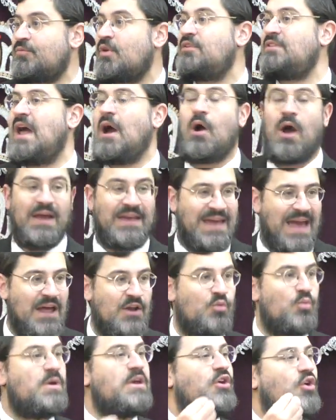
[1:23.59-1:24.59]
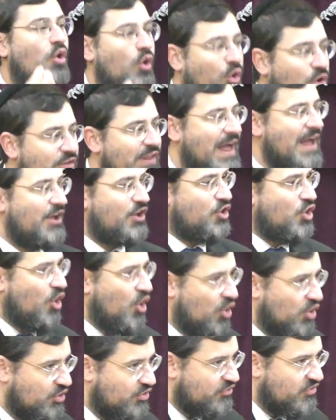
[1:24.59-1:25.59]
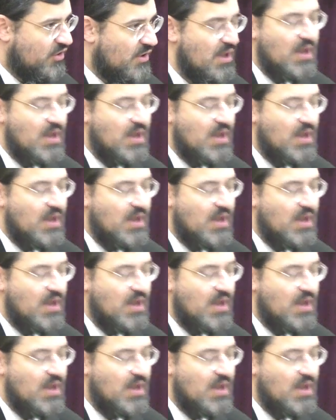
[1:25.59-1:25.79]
Now again, we call that cooked,